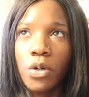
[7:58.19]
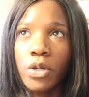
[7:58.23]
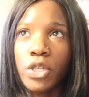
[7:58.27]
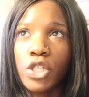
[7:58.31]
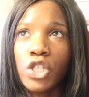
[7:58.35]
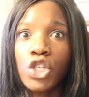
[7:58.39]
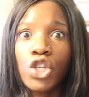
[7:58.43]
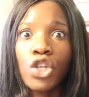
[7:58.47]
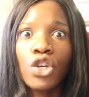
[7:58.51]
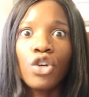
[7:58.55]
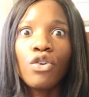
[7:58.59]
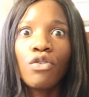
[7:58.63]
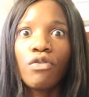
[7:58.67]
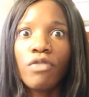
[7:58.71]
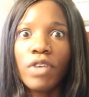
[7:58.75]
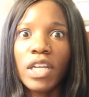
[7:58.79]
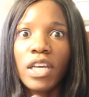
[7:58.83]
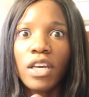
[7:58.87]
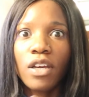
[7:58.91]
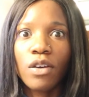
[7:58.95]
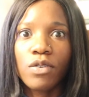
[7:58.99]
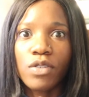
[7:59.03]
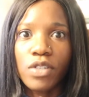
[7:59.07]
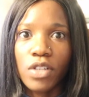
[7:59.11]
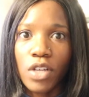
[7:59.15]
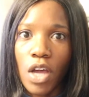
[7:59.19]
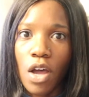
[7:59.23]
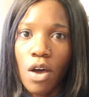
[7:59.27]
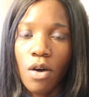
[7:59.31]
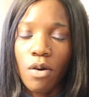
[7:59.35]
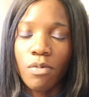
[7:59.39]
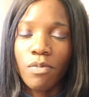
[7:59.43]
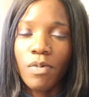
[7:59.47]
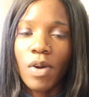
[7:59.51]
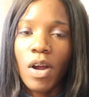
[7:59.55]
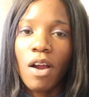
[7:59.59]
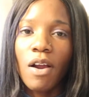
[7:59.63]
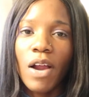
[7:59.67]
It was 2 videos ago.
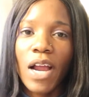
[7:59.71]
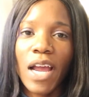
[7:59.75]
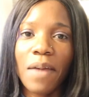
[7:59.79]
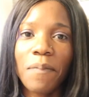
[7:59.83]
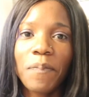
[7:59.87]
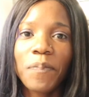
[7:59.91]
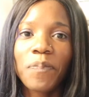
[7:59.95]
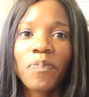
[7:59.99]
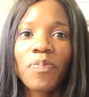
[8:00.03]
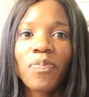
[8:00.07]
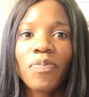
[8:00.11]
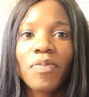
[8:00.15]
All right.